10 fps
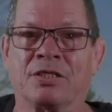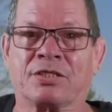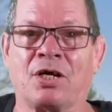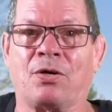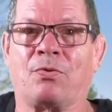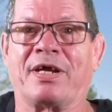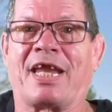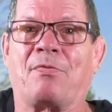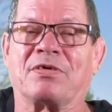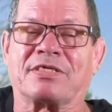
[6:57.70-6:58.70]
So when
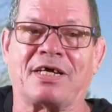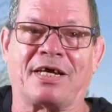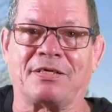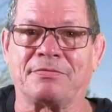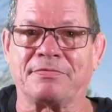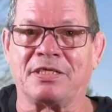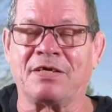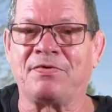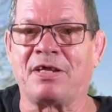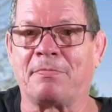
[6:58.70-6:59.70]
I was
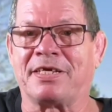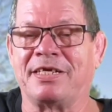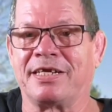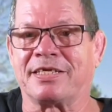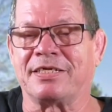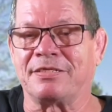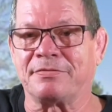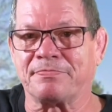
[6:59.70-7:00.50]
living up in Connecticut,